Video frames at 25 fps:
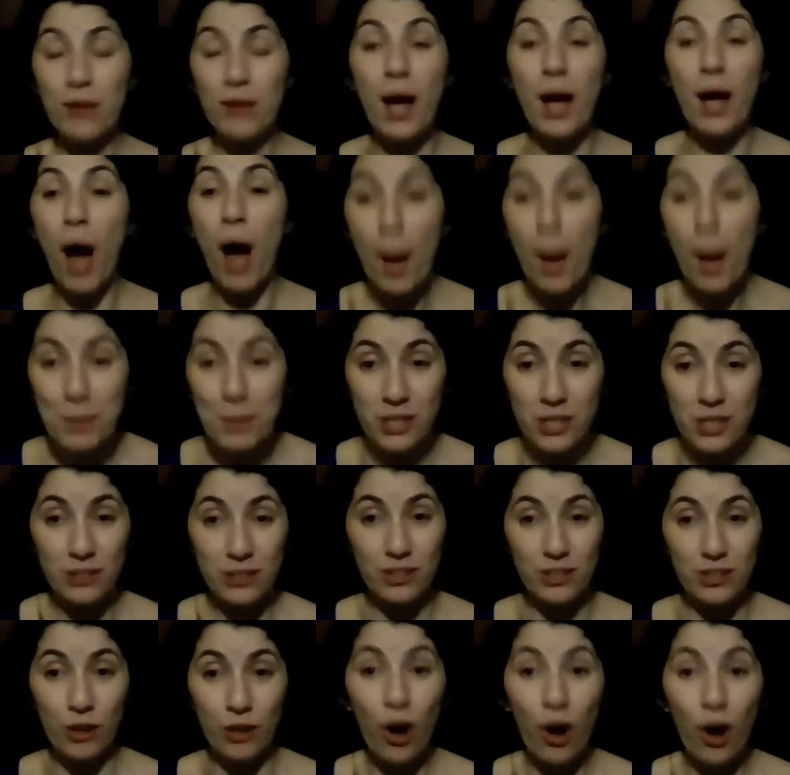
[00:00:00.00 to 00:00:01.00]
options
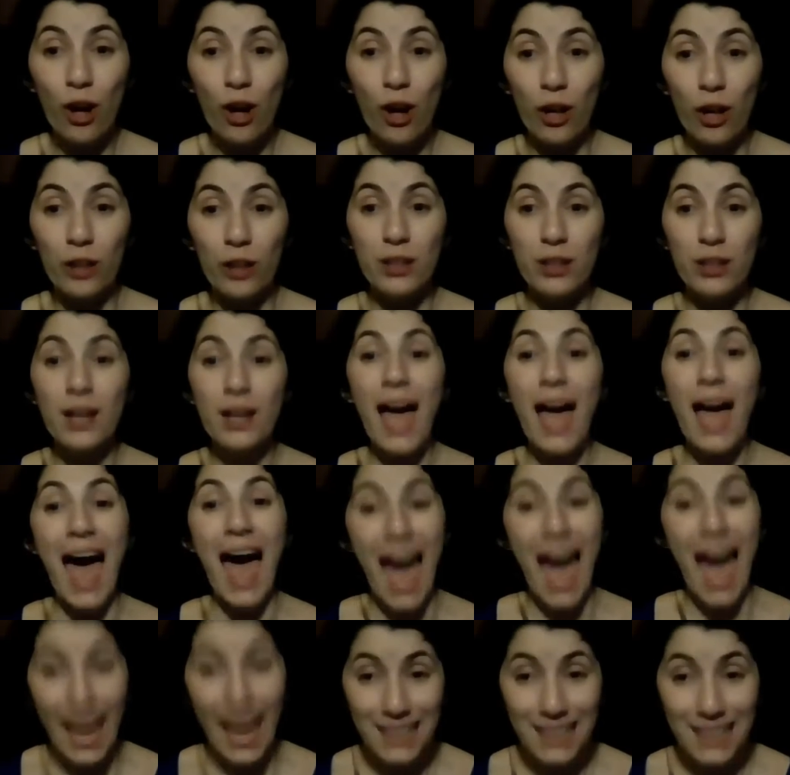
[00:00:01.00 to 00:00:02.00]
at all,
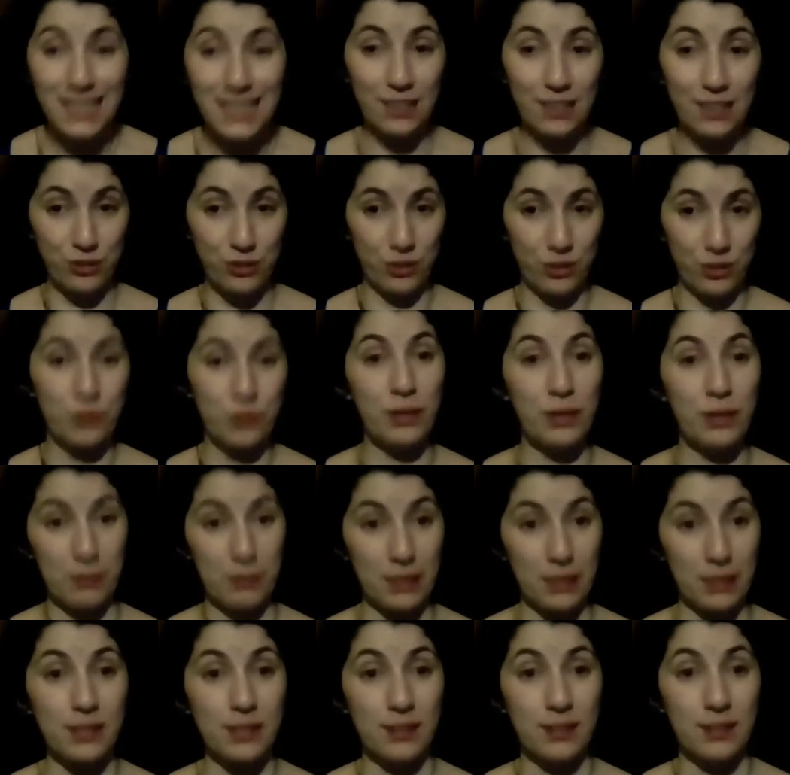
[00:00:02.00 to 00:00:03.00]
access to
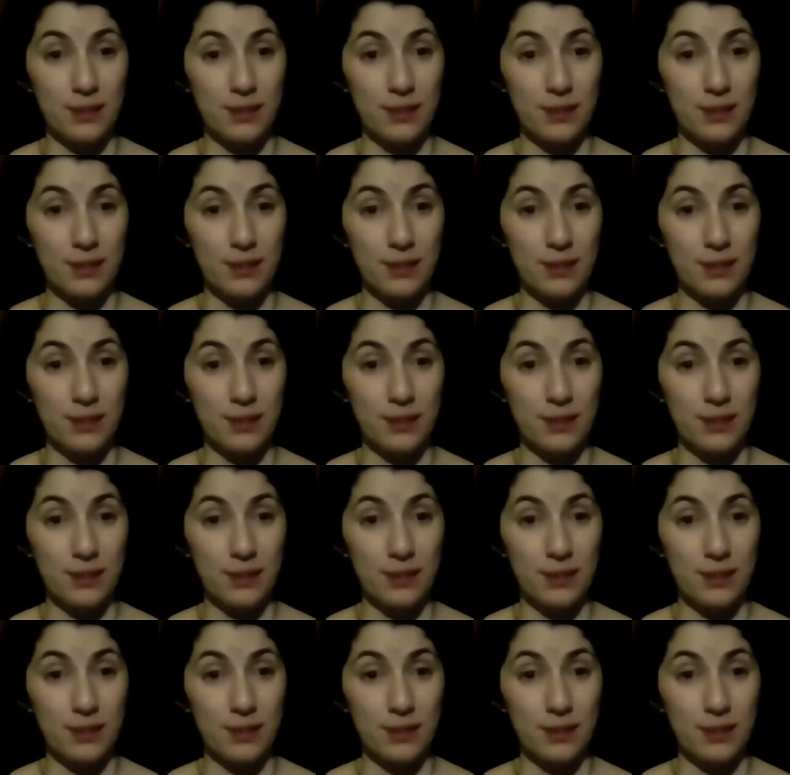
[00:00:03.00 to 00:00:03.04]
treatment